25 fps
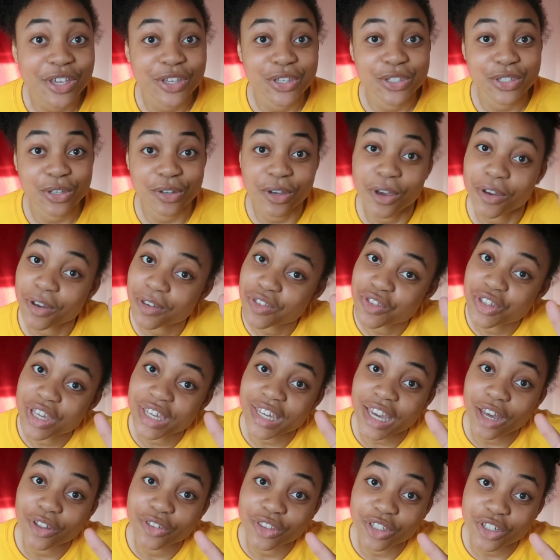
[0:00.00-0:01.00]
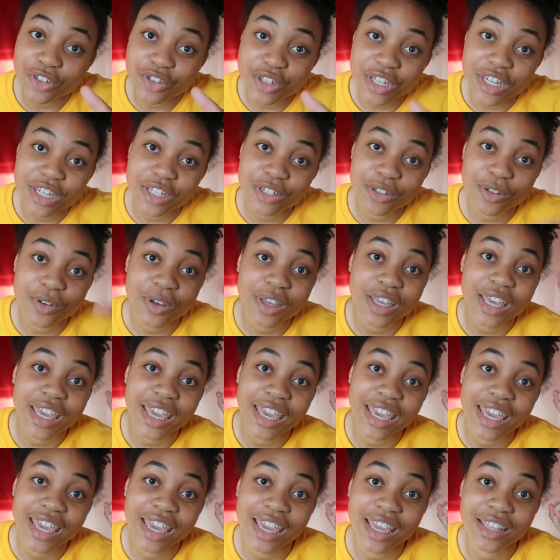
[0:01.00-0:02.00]
so go check out their channel
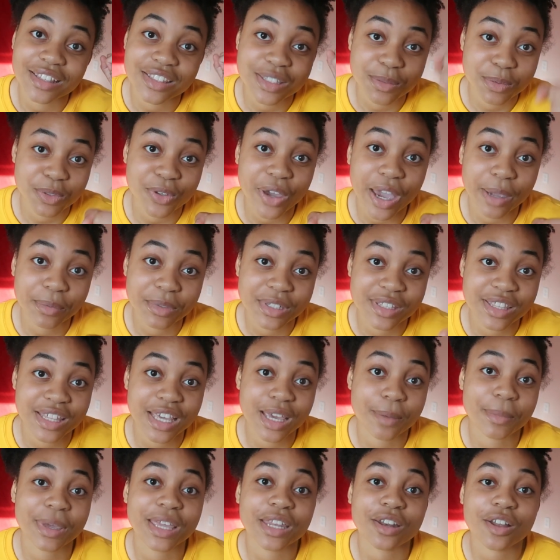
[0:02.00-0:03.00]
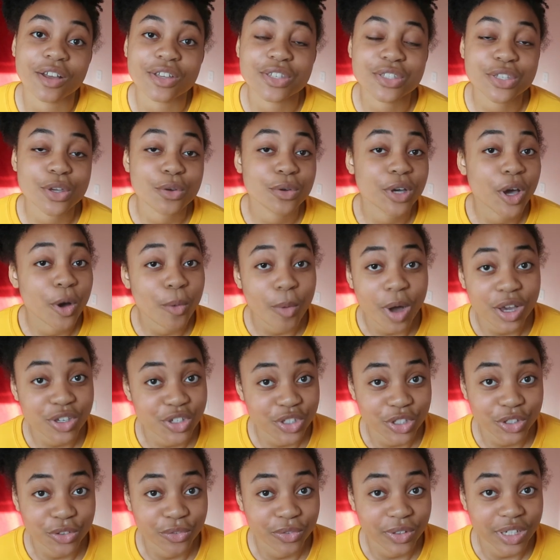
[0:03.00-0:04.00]
and subscribe to them, and also go
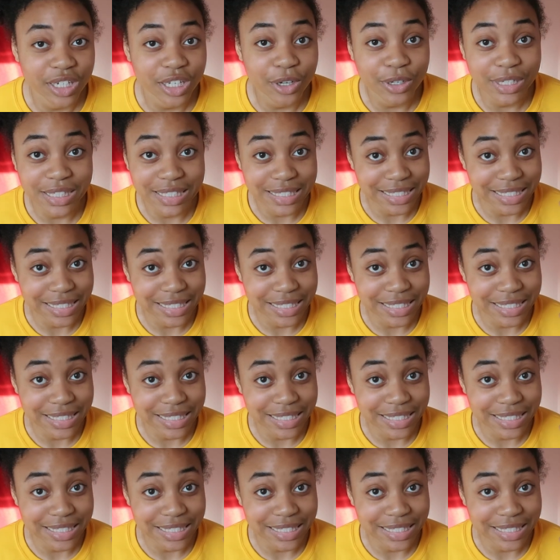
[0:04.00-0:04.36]
watch their video.